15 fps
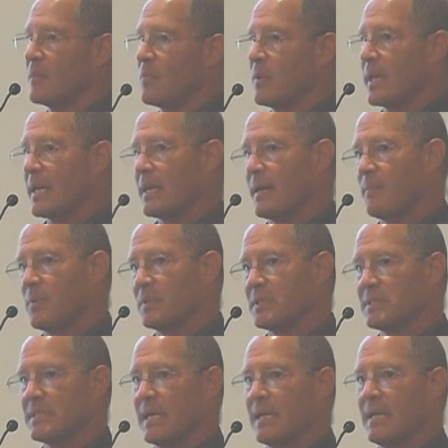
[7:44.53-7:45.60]
then we'll end up with
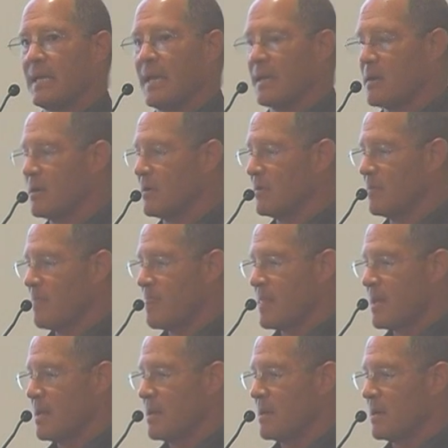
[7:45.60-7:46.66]
the San Diego
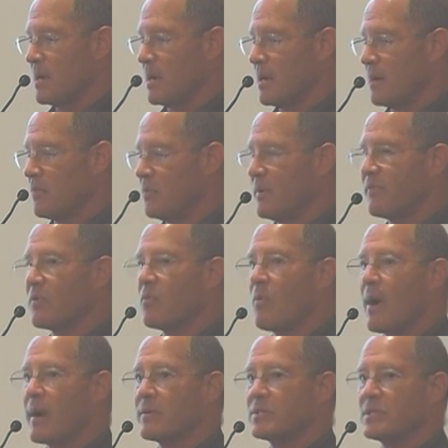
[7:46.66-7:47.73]
River
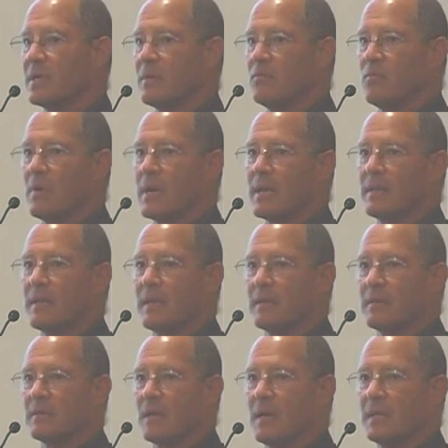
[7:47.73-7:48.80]
watershed one, and
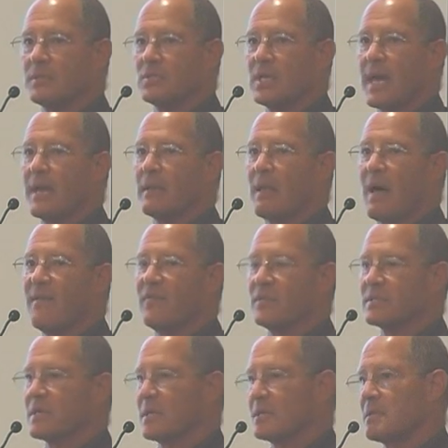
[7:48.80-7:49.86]
then Chad
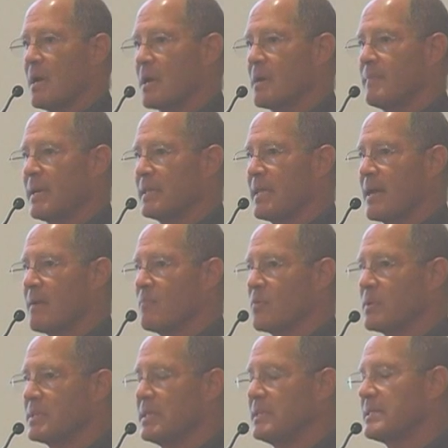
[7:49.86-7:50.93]
Laughlin's going to talk about that in
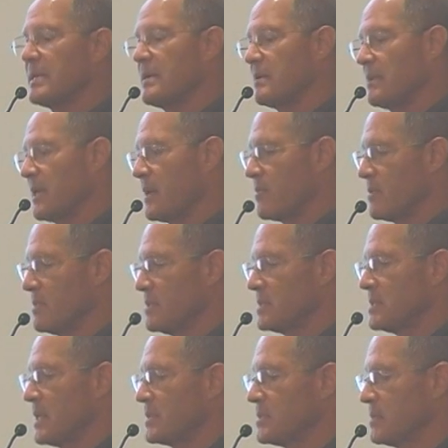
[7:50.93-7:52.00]
more detail later in
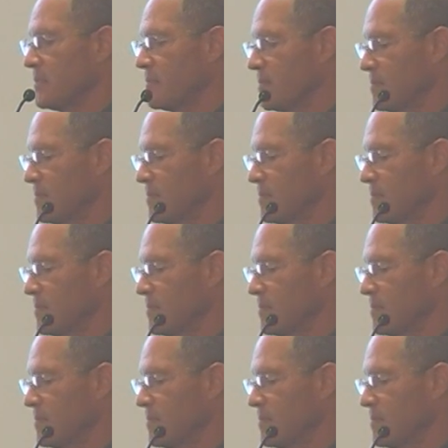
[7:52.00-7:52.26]
this session.